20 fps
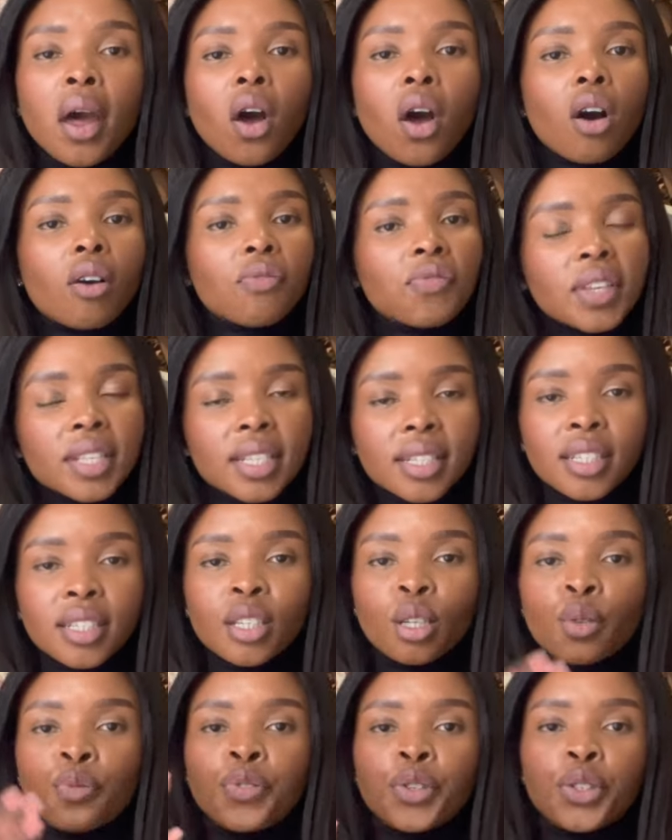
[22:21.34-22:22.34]

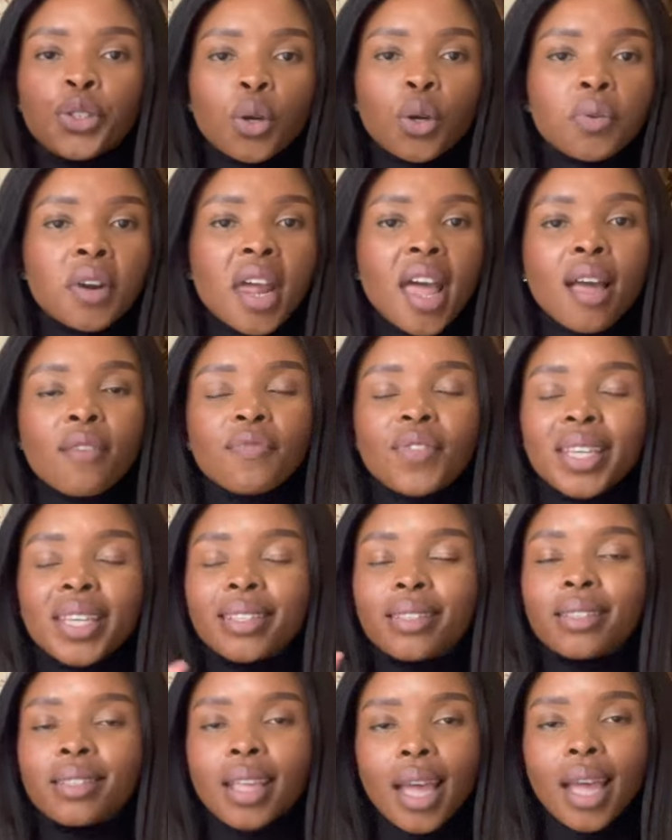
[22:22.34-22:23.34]
Obviously, if you don't have the
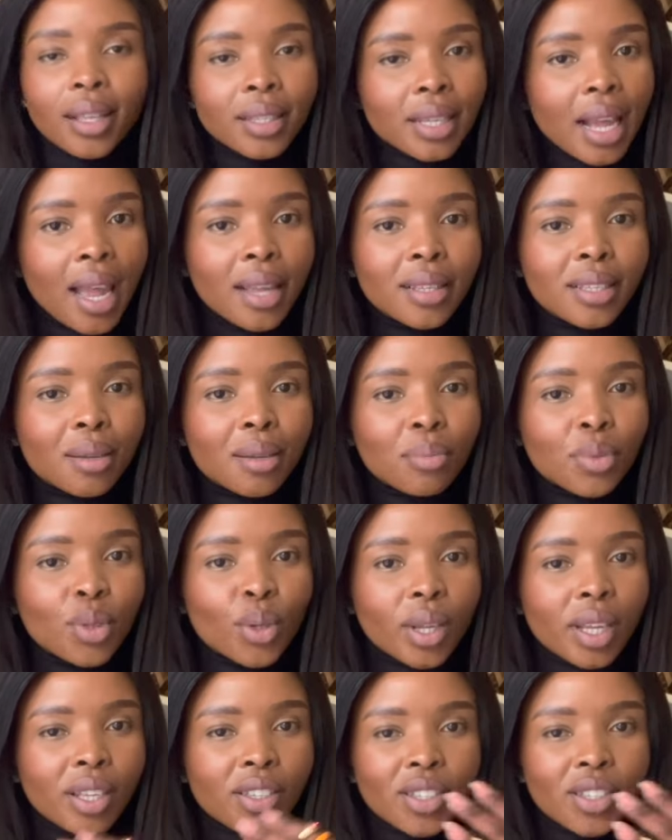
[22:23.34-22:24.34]
exact items, you
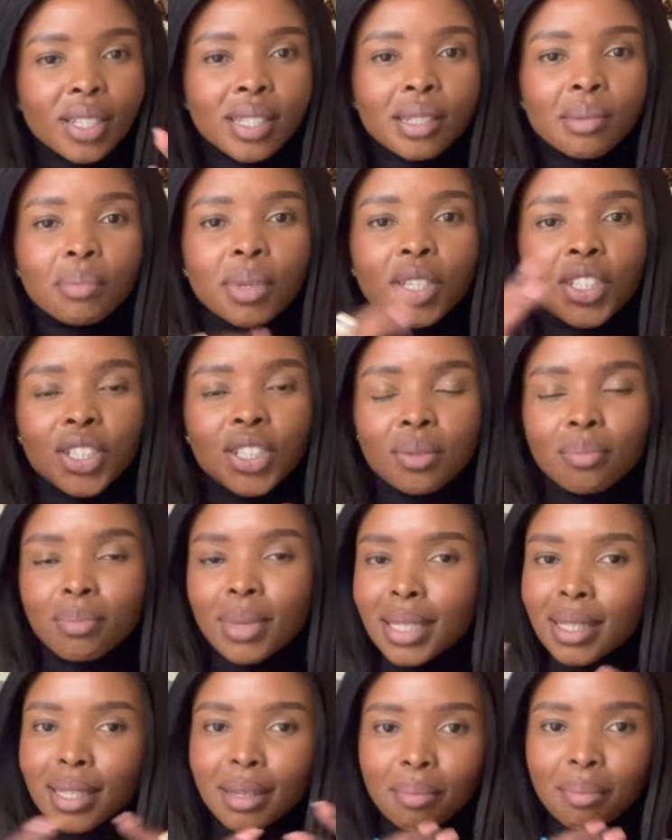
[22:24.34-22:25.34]
can just mix
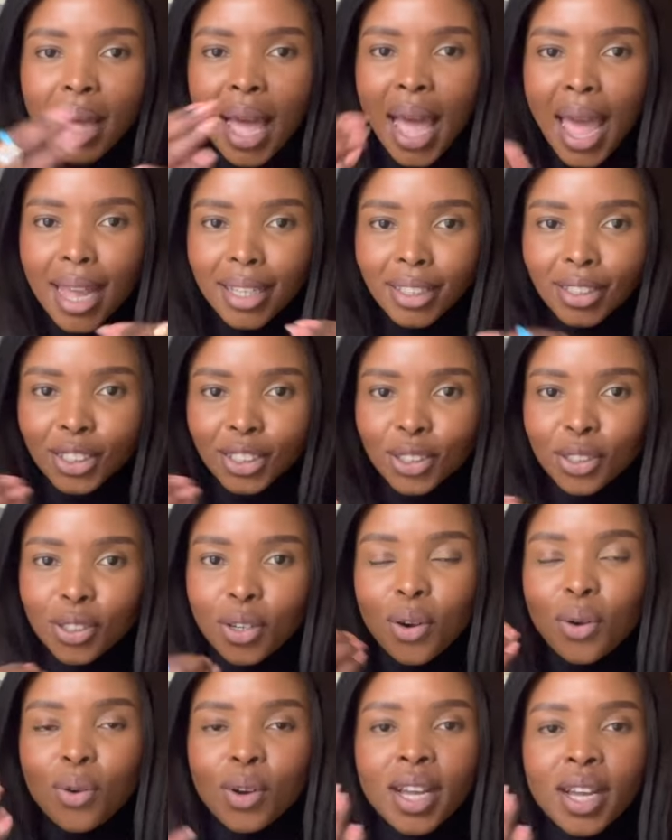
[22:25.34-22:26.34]
and match, you
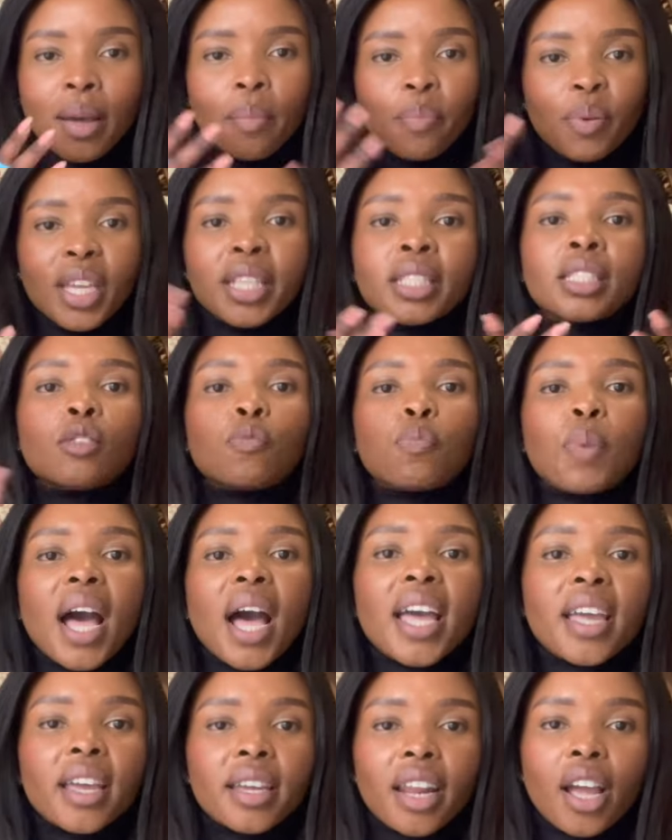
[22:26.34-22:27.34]
know. Be
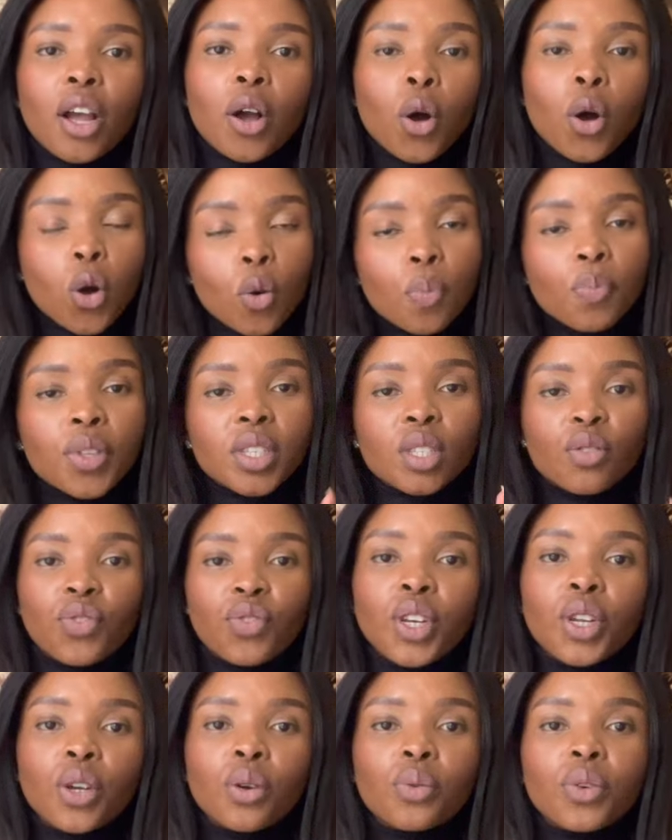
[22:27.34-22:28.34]
inspired. I hope this
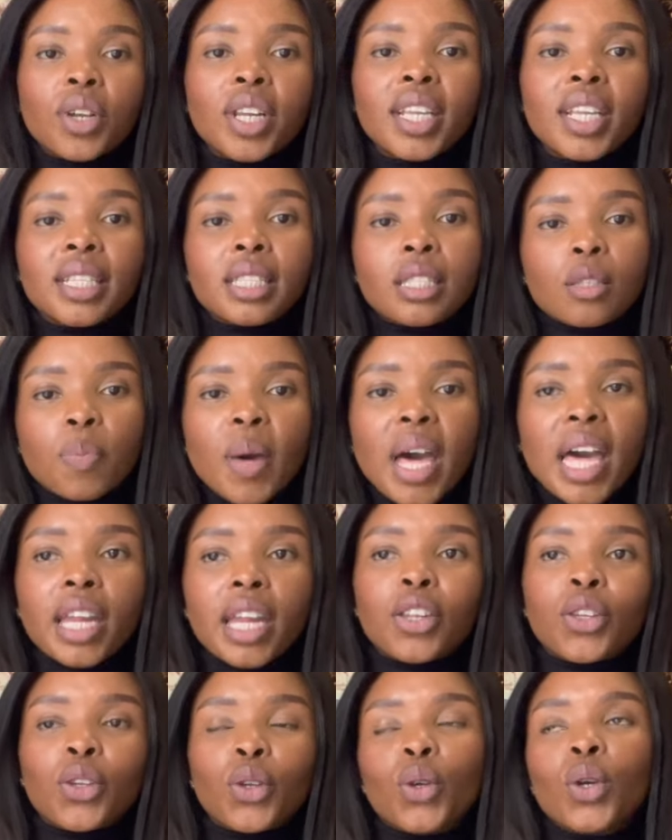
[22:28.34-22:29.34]
video really
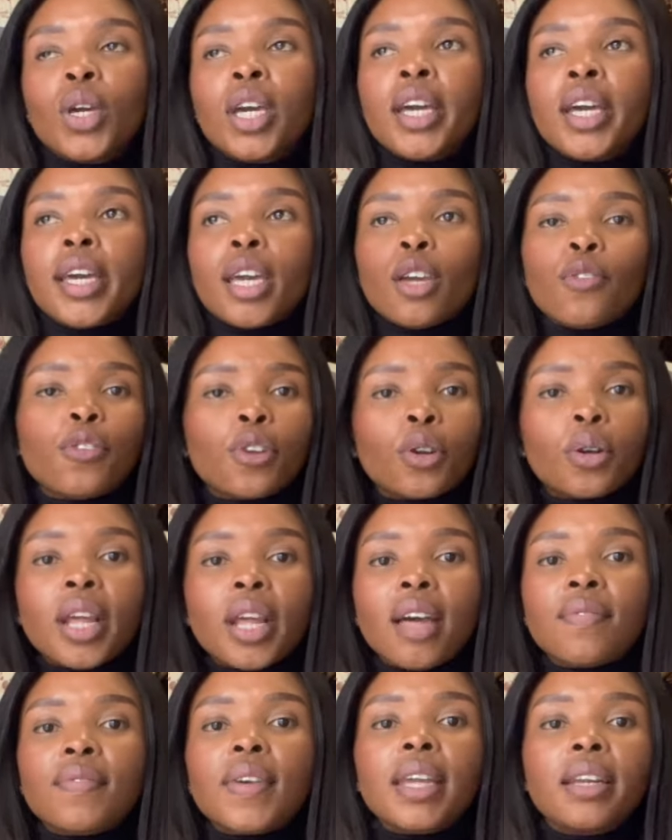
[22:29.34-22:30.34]
inspired you if you don't
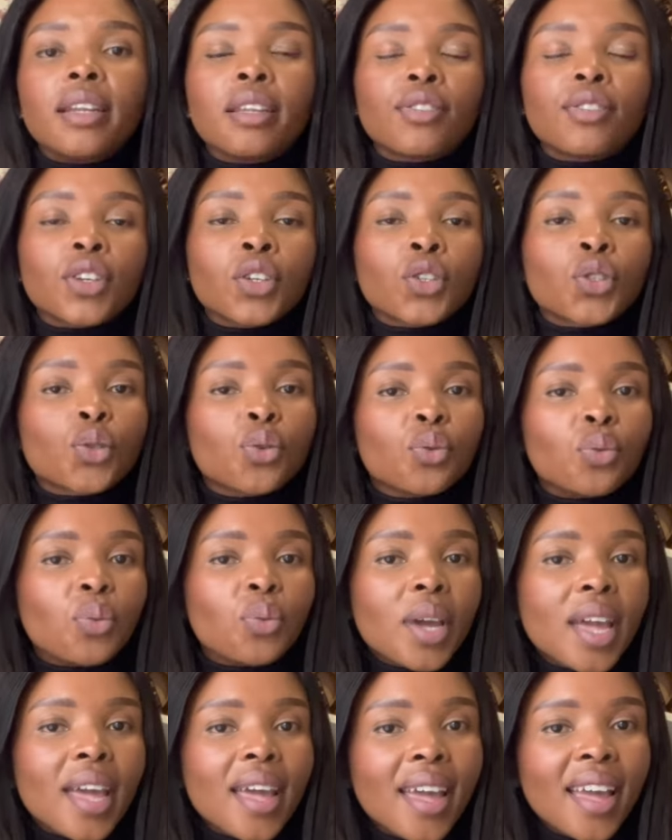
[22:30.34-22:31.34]
have anything to
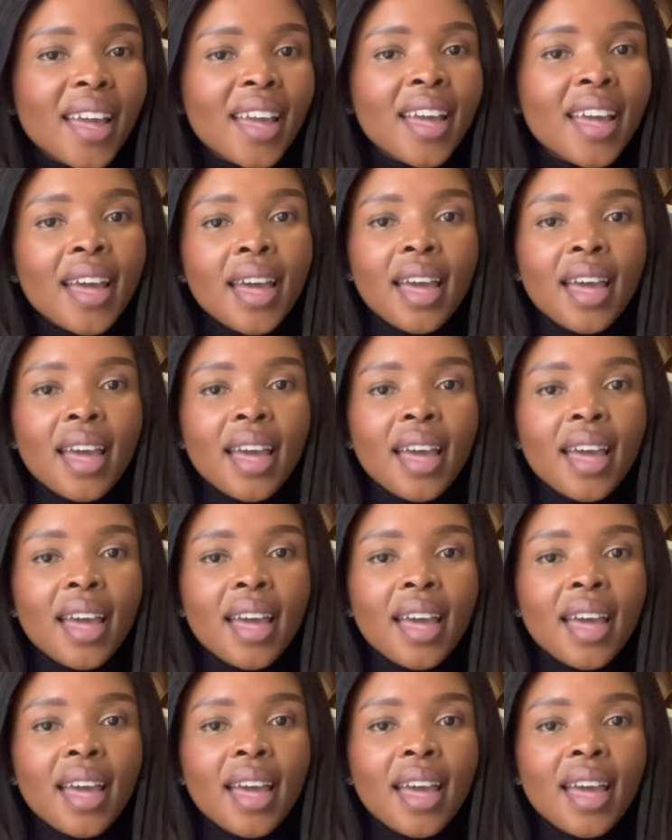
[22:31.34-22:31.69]
wear.